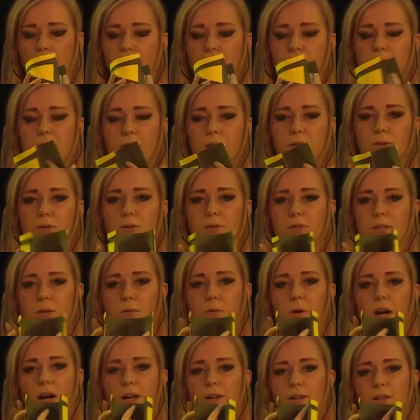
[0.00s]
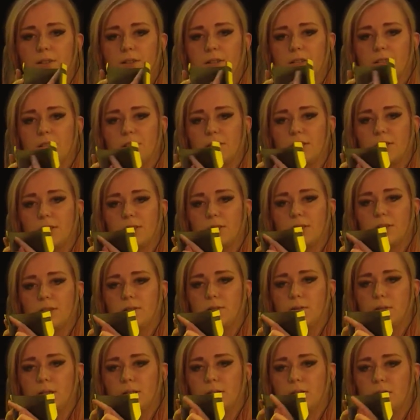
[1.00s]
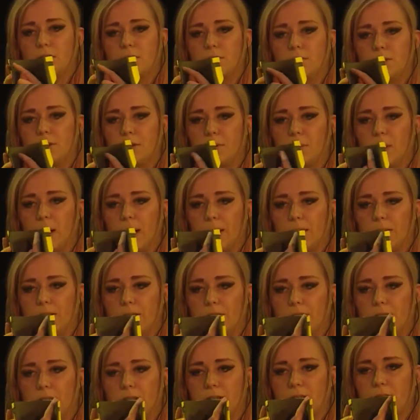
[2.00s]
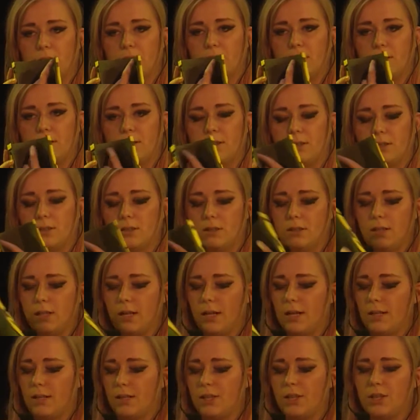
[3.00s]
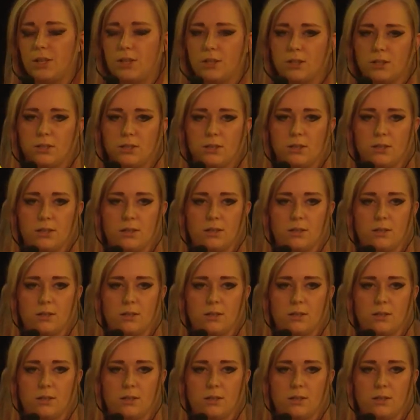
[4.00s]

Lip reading: you can use a wire here. You can glue the wire here and here